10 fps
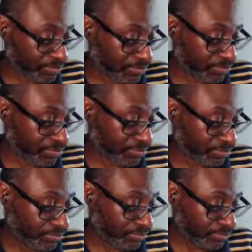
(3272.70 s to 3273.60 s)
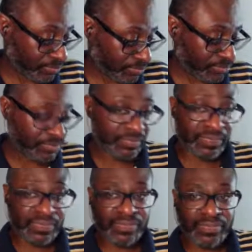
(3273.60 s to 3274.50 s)
But you saw it. You
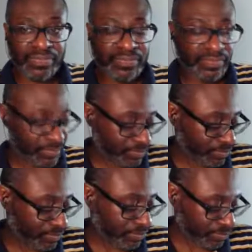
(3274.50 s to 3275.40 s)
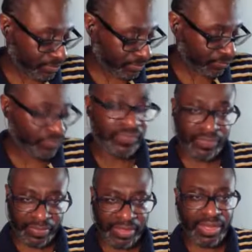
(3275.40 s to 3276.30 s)
saw the wheels
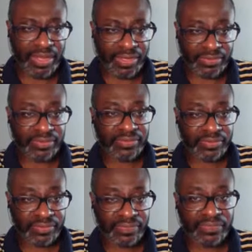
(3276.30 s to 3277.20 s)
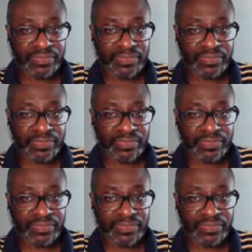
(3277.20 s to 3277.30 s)
coming off this bus.